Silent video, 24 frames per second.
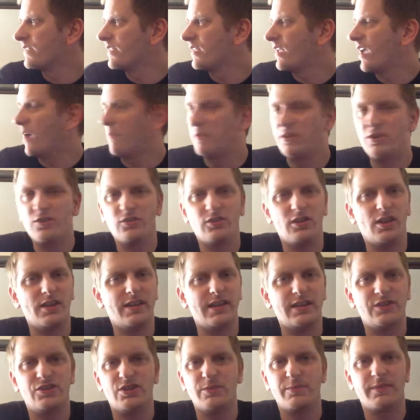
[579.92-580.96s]
I mean, you're
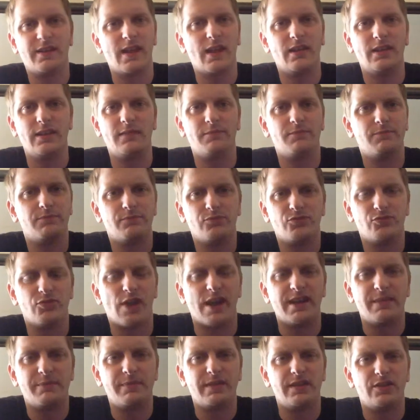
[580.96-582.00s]
lucky Chip Kelly tried
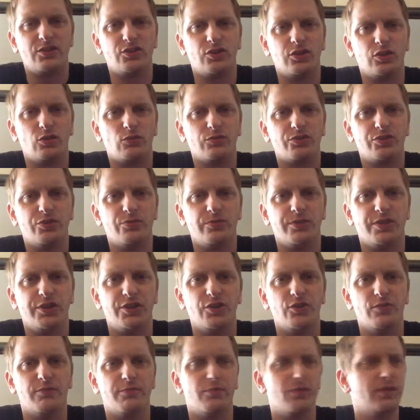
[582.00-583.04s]
to be a little too
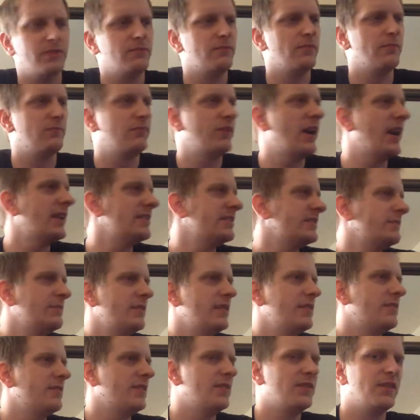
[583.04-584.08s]
cute putting Brad
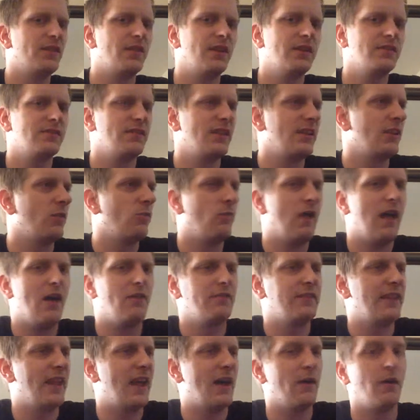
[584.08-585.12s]
Smith in there as like a
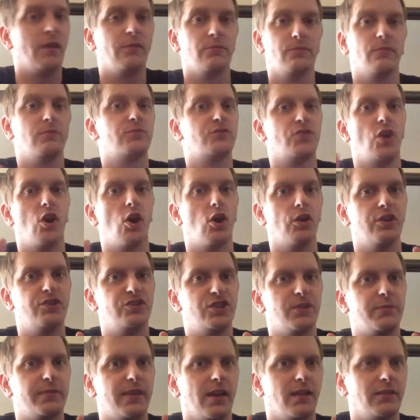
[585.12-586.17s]
wildcat. I'm sorry,
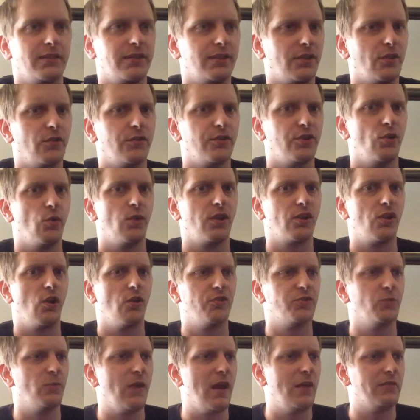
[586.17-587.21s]
Chip Kelly. You don't want to call it
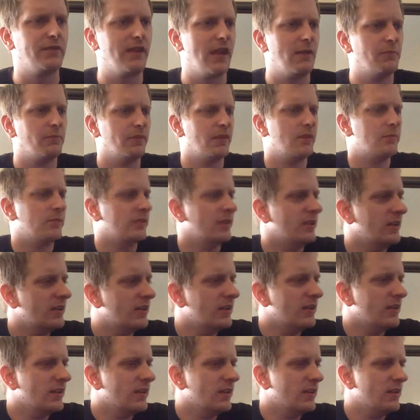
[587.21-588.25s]
the wildcat play, but
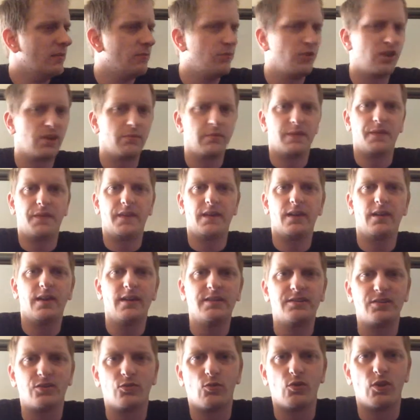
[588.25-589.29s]
putting him in there
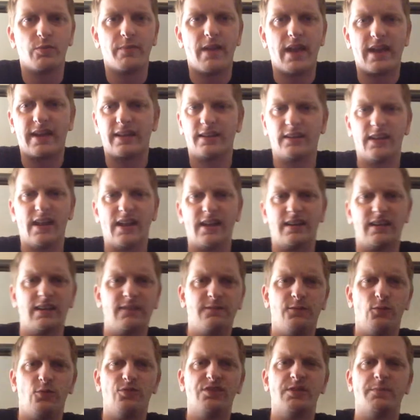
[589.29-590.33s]
as the quarterback and lining Nick
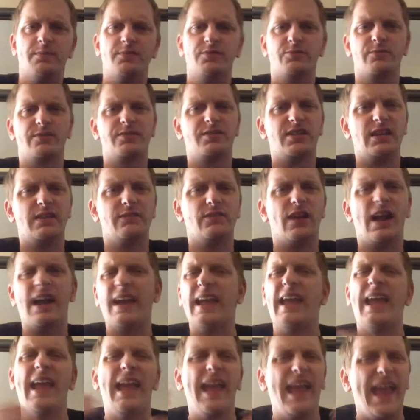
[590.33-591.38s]
Foles up as a receiver. I
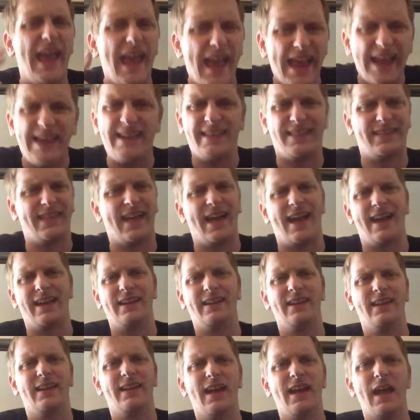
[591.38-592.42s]
hate that.
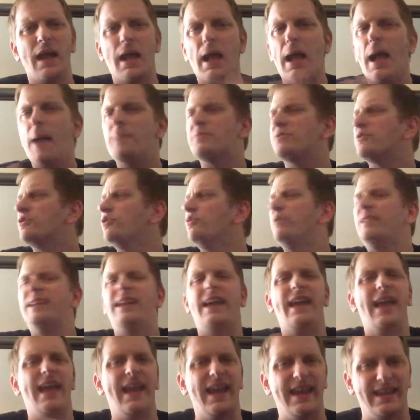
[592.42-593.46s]
Absolutely
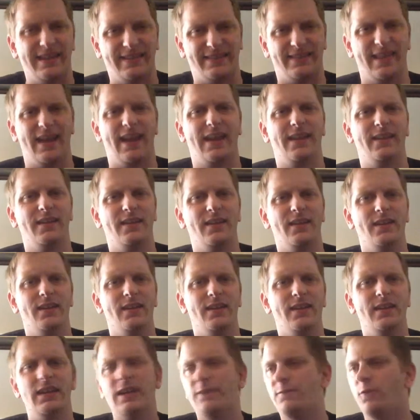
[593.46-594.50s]
hate that.
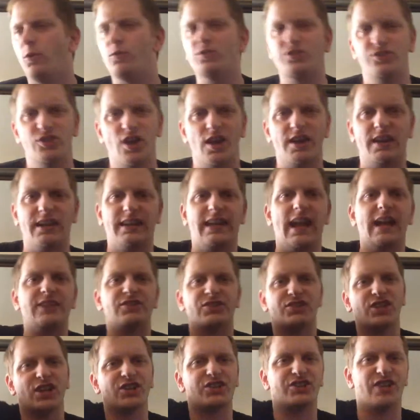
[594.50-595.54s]
Nick Foles is not going to catch a
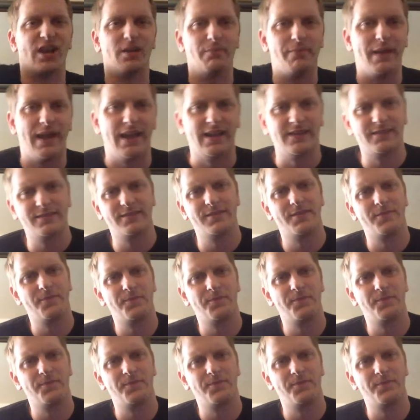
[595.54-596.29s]
touchdown pass.